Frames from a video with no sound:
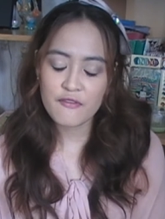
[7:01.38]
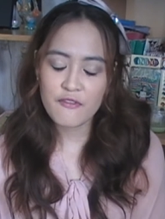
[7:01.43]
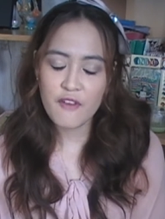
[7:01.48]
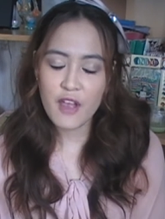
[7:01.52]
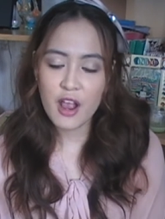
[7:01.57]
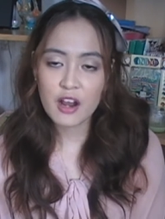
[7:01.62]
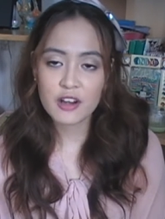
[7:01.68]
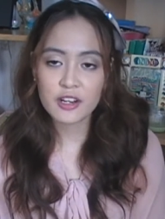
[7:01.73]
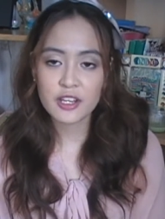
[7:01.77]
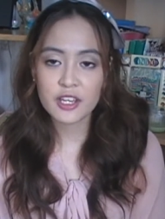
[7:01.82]

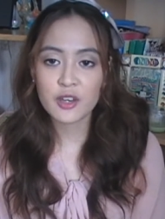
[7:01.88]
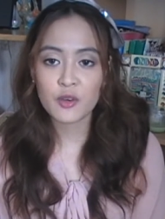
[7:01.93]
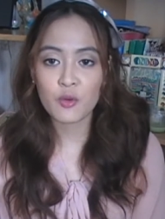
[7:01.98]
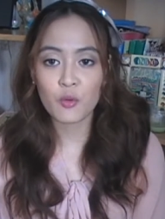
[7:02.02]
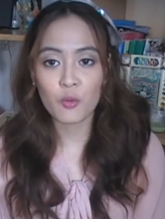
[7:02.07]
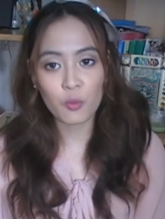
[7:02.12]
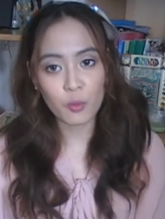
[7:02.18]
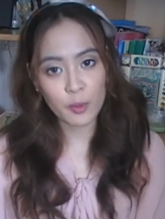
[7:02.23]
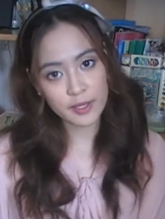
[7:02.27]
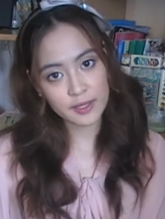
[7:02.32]
very
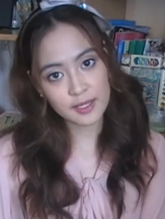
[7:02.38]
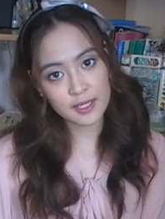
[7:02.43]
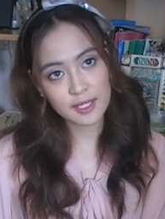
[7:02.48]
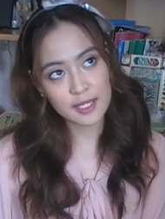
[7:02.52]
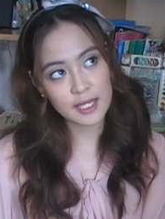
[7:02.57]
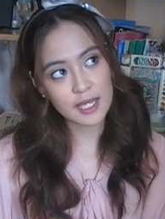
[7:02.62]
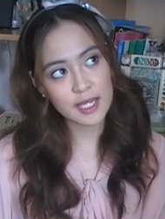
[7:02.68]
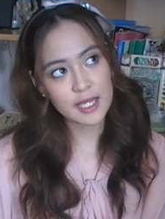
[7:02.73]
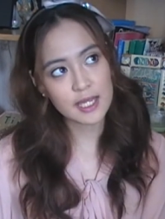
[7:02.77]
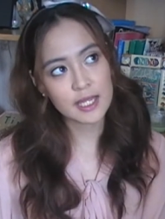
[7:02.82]

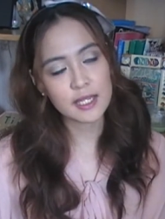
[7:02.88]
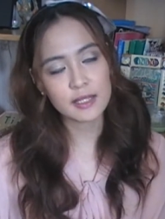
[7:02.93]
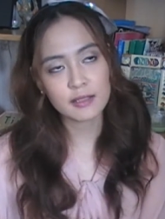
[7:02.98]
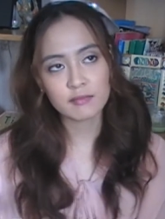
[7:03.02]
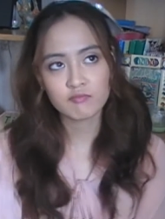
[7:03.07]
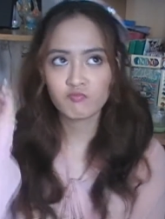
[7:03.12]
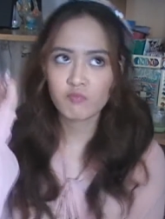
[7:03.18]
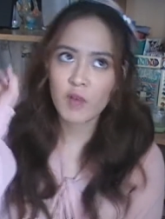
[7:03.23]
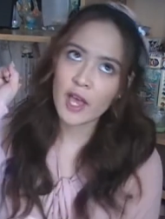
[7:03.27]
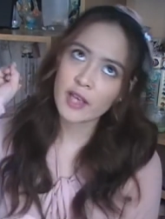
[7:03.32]
witty,
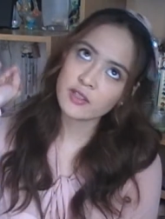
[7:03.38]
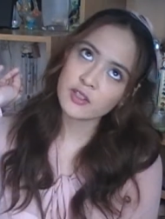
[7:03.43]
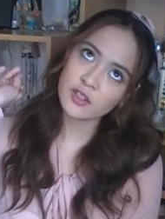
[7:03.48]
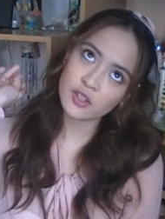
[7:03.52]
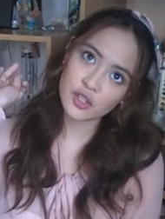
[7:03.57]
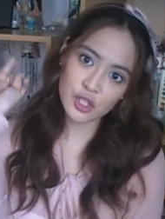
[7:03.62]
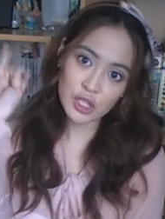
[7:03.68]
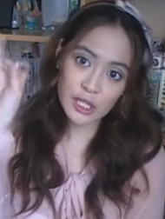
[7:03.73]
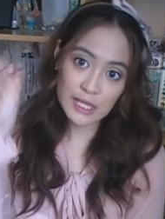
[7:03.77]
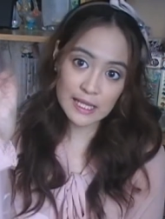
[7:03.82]
has a
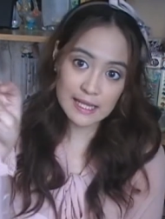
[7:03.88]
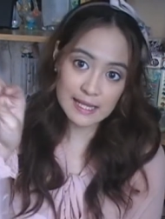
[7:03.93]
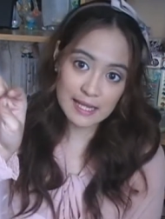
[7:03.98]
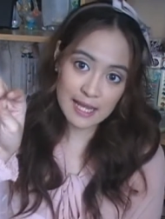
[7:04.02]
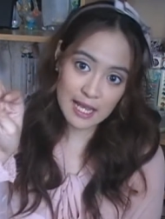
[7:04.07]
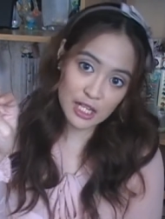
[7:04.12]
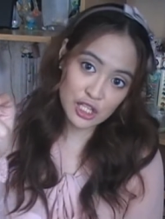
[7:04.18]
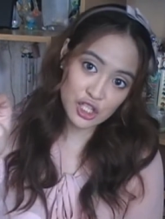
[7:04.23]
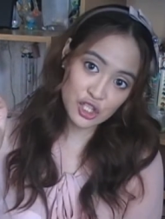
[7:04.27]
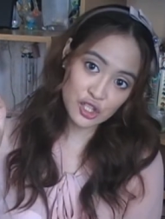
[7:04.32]
good
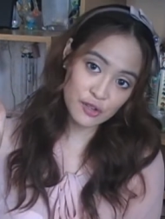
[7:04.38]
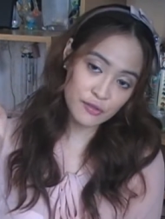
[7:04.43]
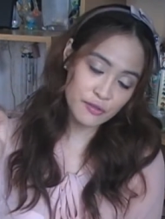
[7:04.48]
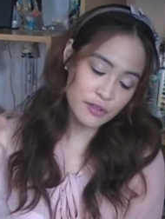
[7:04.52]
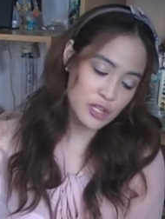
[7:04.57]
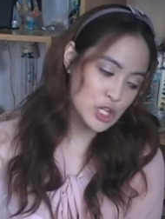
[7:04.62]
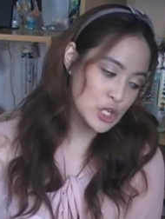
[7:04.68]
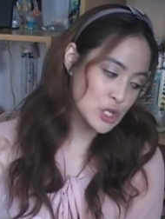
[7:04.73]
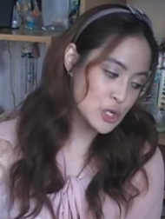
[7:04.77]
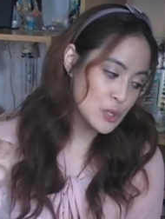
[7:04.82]
sense of
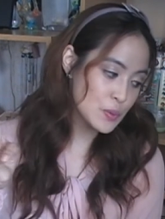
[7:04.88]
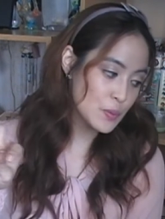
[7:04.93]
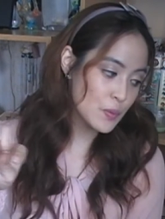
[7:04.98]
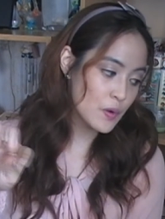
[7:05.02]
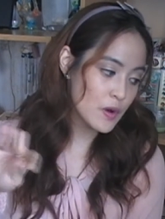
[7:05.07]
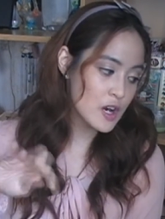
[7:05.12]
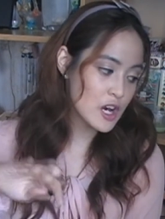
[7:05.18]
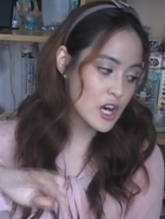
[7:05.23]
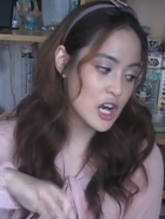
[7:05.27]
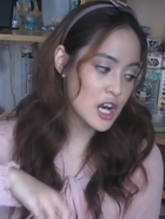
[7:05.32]

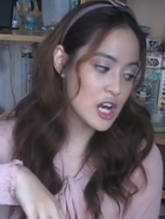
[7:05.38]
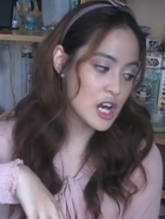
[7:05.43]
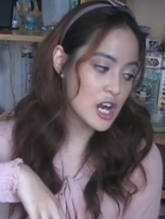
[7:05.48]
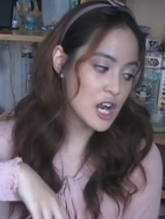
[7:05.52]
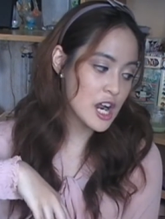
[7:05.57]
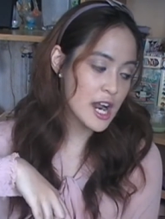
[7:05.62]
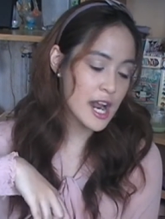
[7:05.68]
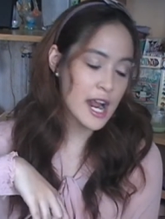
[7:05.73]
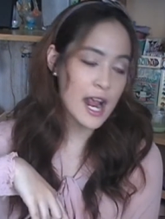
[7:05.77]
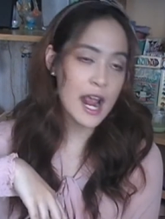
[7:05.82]
humor,
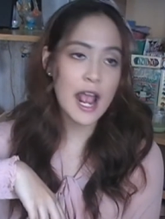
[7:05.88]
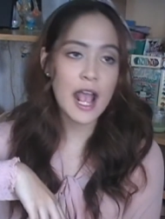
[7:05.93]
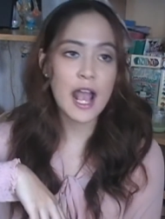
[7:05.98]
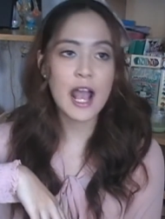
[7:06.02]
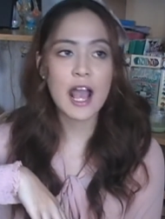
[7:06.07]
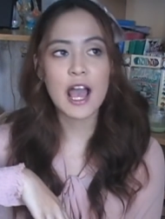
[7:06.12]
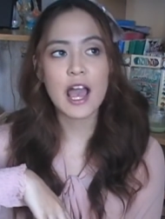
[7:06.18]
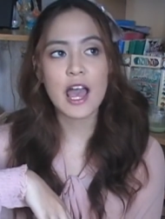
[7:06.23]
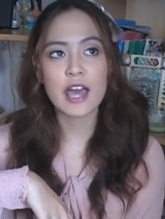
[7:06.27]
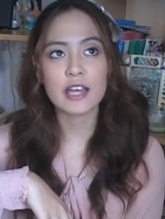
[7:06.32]

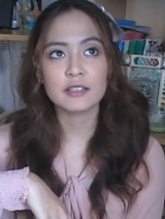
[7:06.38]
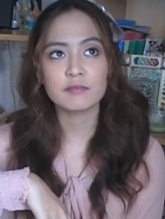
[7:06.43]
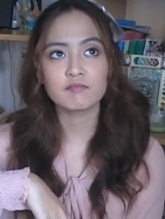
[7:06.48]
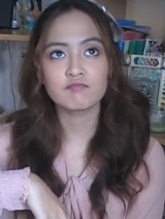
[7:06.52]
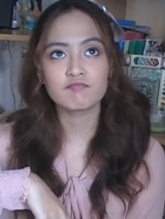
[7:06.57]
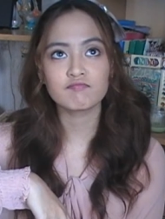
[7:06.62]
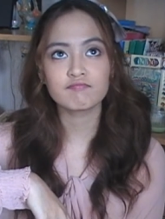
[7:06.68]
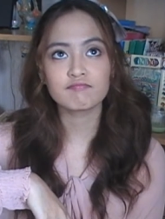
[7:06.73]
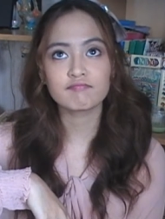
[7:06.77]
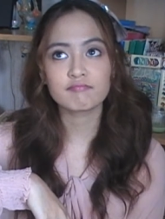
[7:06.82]
and
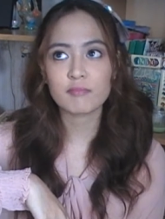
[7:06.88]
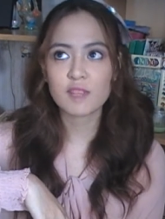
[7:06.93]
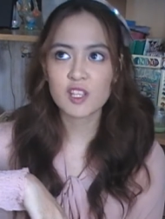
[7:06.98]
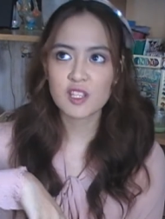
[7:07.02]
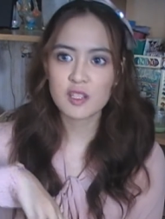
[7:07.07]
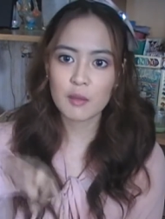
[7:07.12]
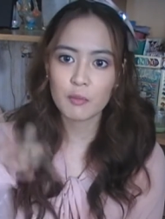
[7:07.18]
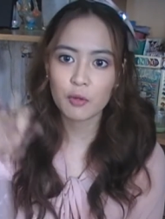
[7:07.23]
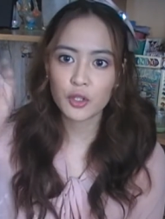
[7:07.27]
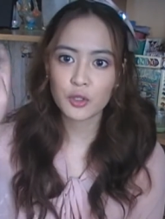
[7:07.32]

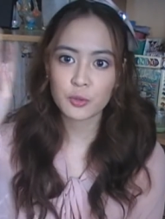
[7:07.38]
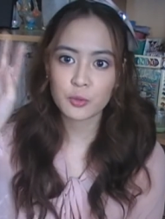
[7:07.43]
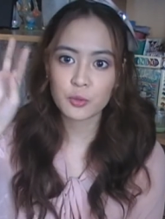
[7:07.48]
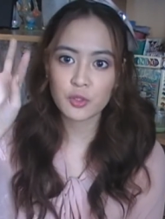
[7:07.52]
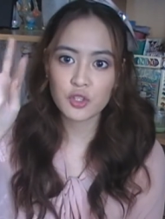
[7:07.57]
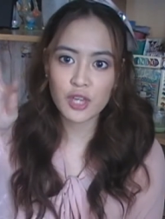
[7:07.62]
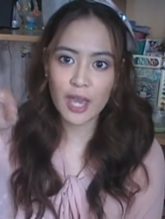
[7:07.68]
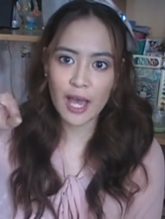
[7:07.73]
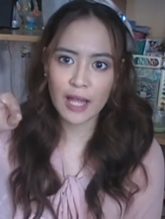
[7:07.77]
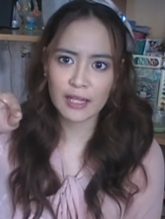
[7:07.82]
someone who
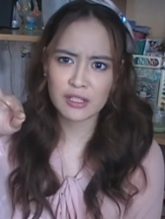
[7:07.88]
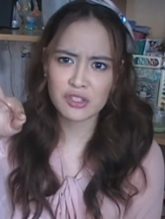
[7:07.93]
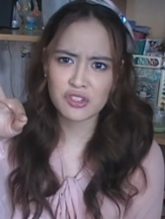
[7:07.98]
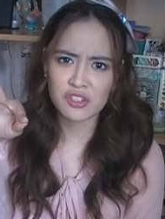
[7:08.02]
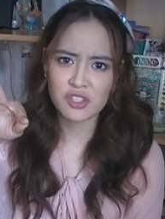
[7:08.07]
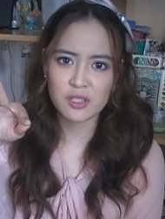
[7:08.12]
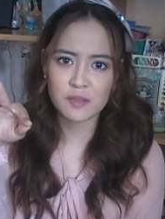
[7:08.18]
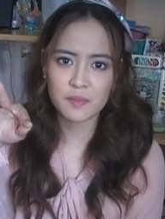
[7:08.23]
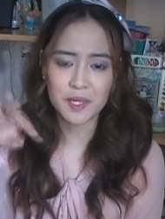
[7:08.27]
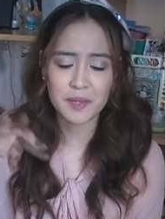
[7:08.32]

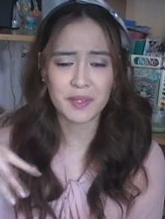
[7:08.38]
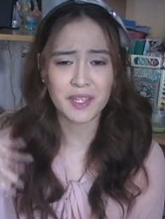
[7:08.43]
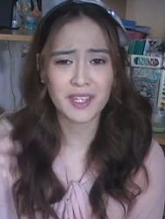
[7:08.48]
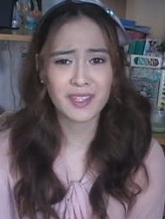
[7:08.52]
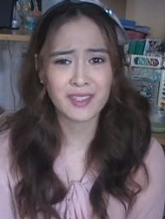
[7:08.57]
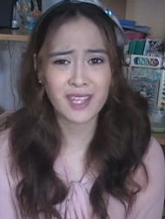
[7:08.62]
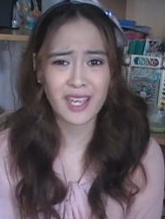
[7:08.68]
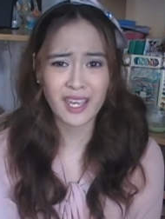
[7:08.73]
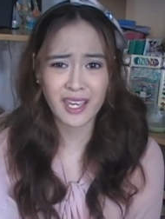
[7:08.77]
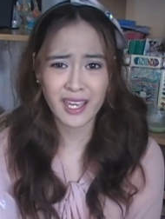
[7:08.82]
challenges me,
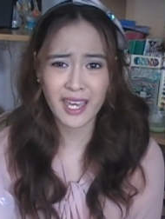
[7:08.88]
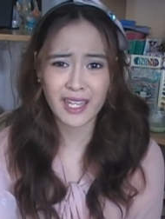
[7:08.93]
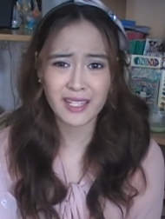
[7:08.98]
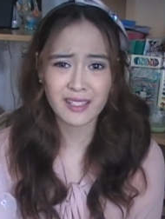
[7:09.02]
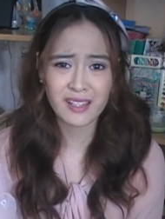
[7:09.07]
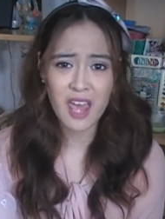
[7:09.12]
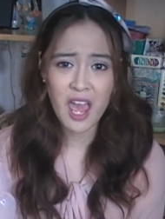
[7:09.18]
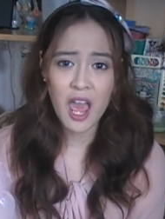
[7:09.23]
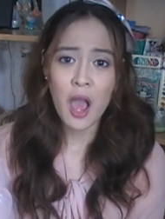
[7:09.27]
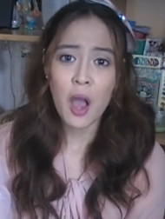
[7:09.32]
because I get
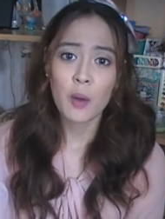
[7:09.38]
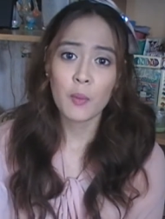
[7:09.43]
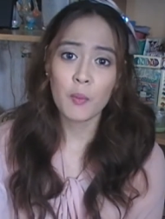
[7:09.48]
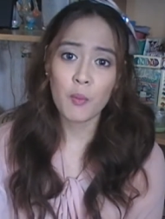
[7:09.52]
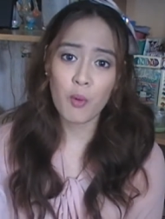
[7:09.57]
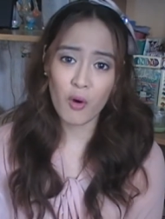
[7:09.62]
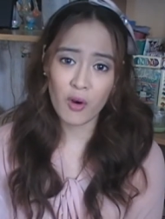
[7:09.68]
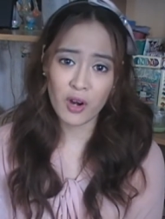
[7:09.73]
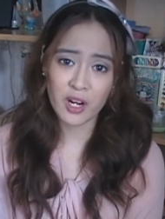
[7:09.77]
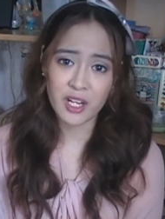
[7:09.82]

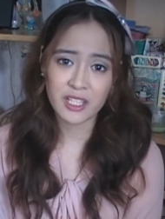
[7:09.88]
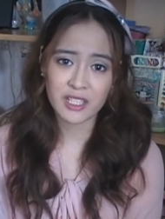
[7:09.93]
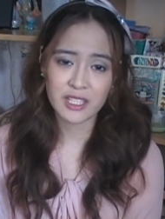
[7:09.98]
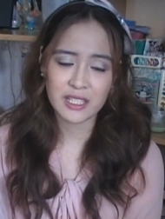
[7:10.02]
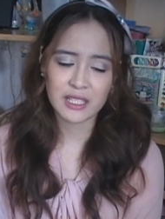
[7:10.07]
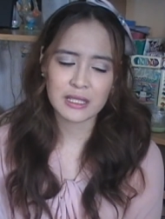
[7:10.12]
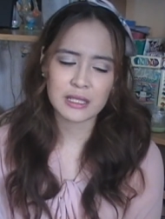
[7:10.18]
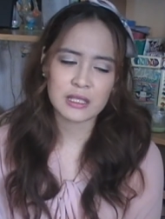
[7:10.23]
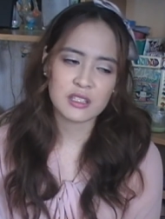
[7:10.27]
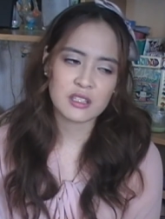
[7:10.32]
bored
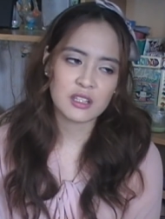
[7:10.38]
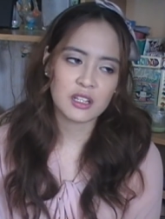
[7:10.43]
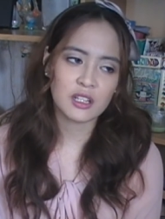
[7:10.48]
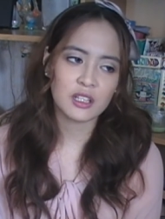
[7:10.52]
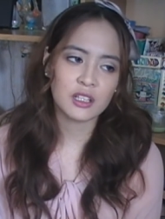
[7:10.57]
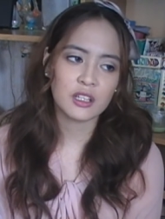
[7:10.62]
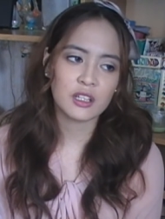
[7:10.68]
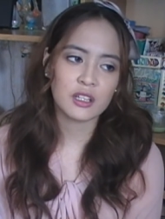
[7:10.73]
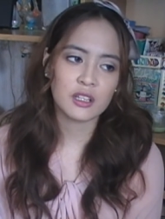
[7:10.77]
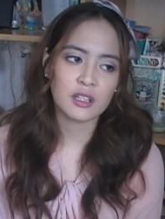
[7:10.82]

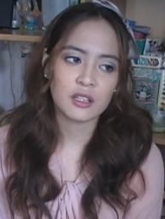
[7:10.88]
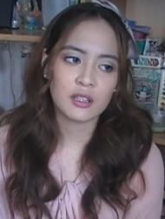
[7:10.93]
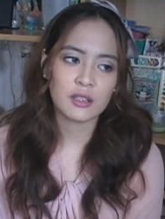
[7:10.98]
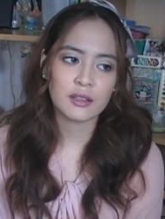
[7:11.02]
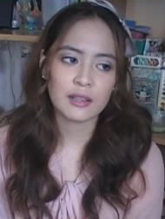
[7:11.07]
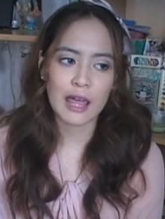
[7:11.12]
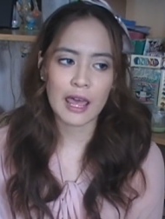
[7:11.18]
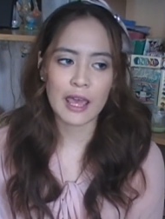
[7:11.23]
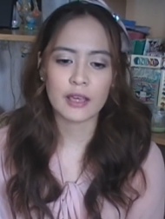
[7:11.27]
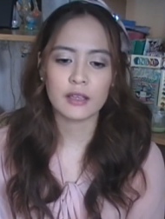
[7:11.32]
easily.
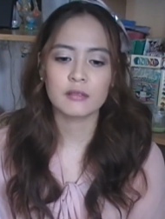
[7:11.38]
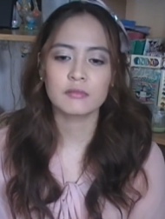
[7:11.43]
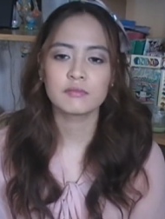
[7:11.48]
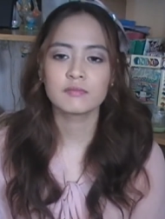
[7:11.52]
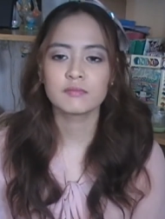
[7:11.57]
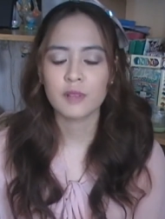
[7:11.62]
Like,